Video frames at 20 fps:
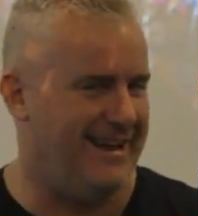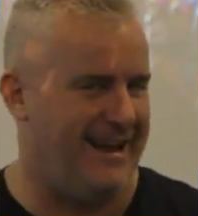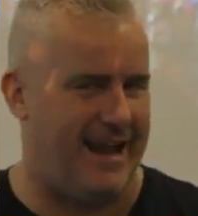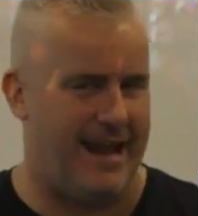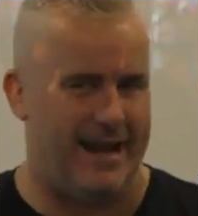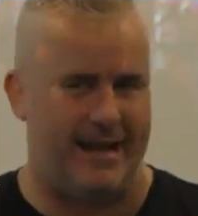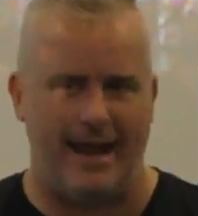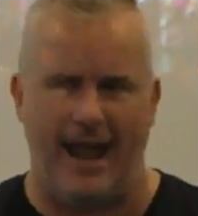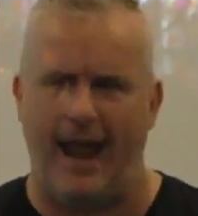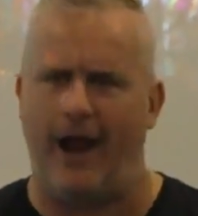
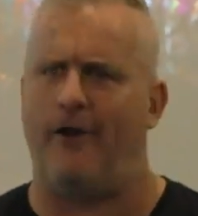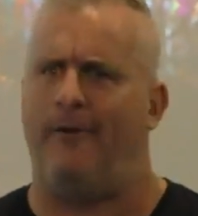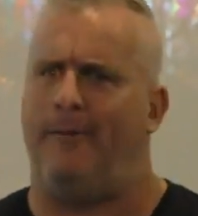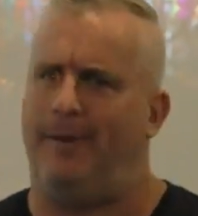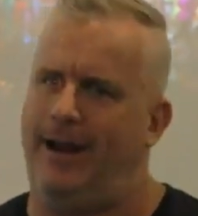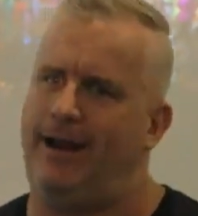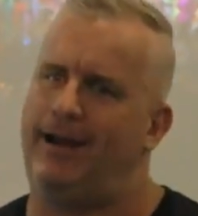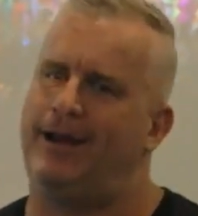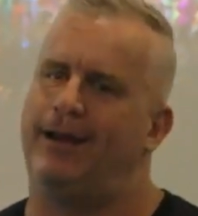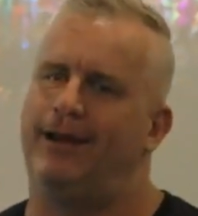in
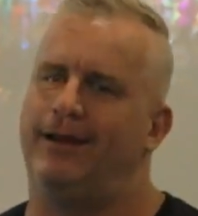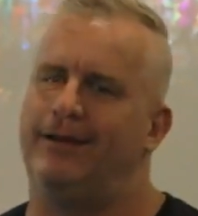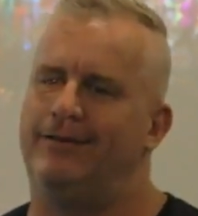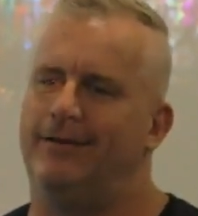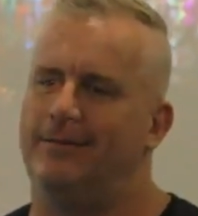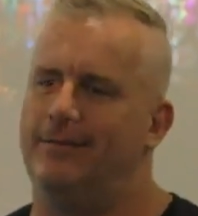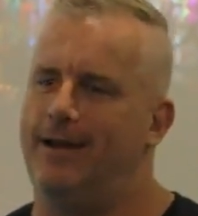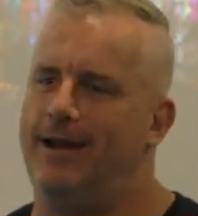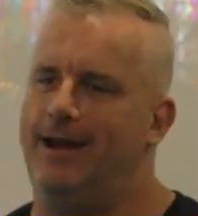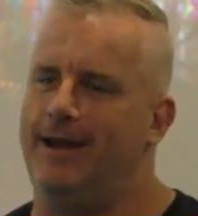Arabic
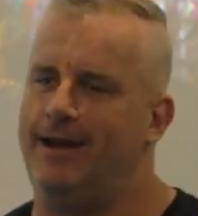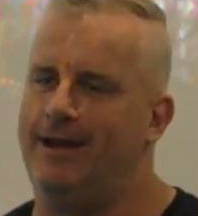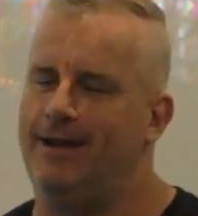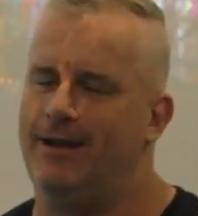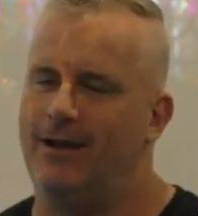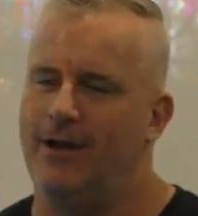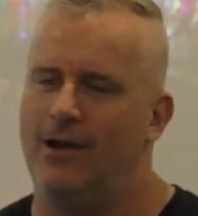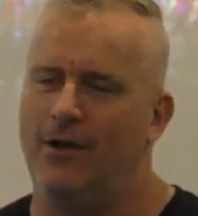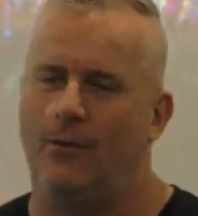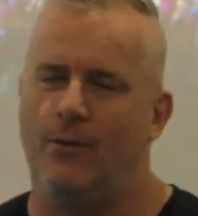to me,
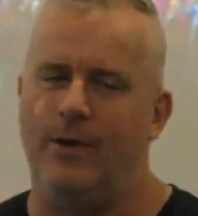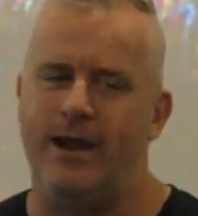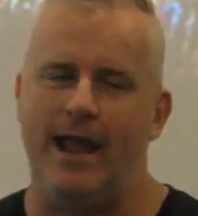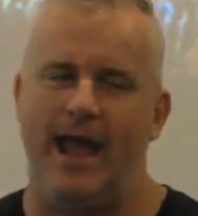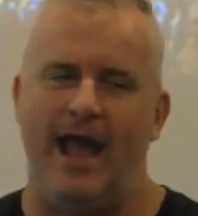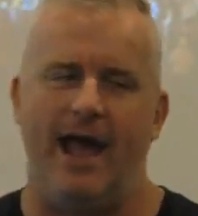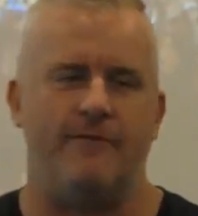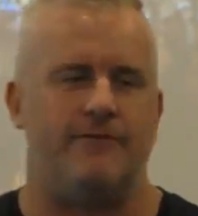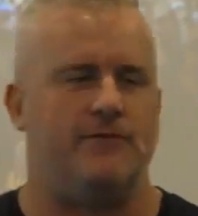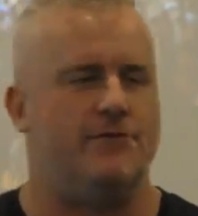we
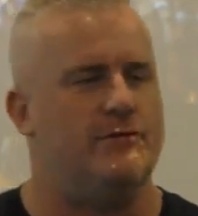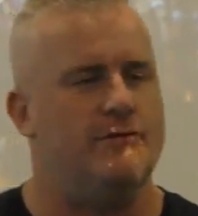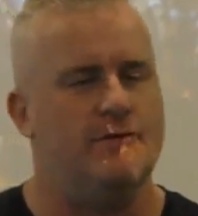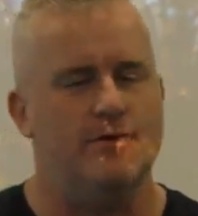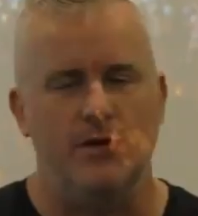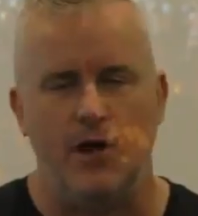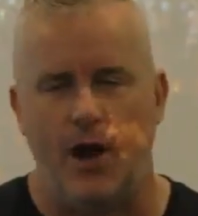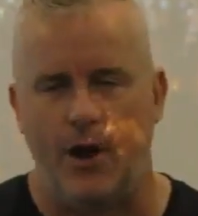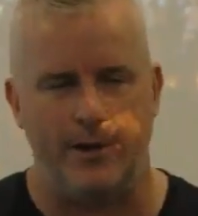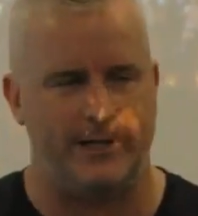have
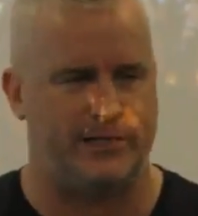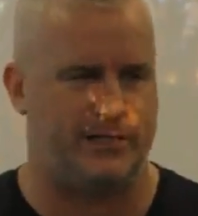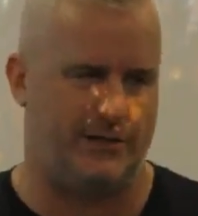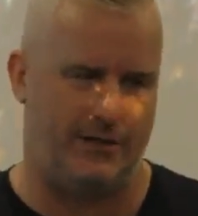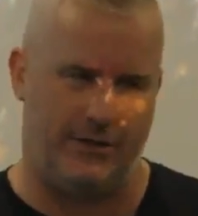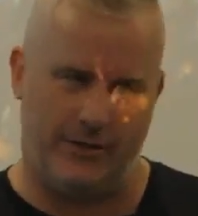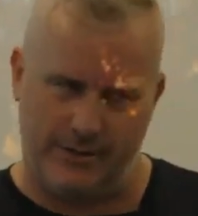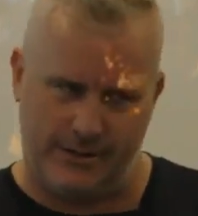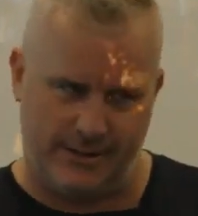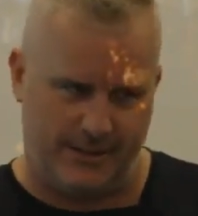no
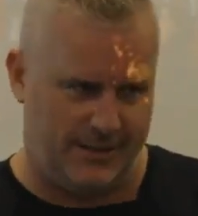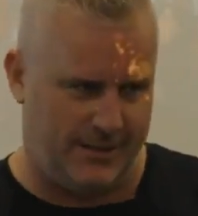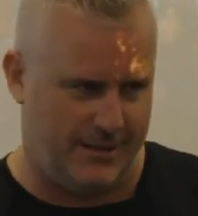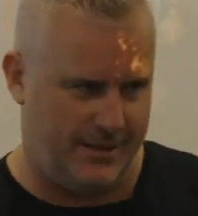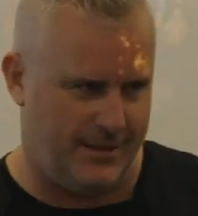excuse